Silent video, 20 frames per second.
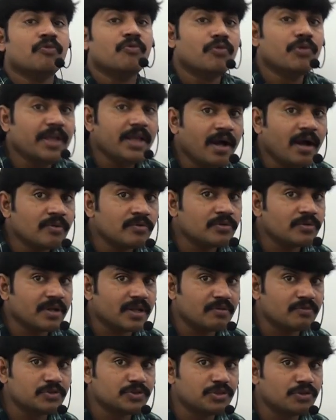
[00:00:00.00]
we have to
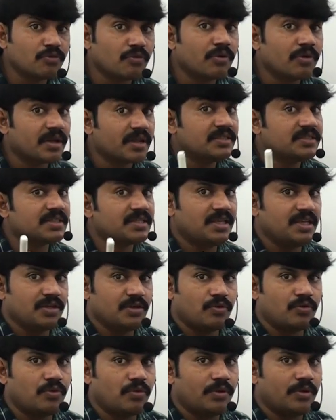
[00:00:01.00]
take which code? Risky
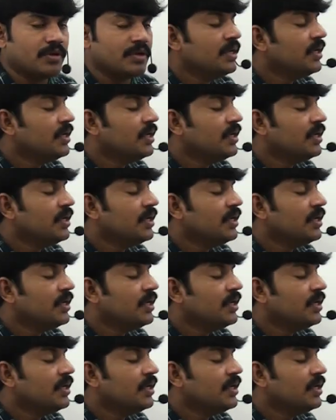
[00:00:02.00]
code.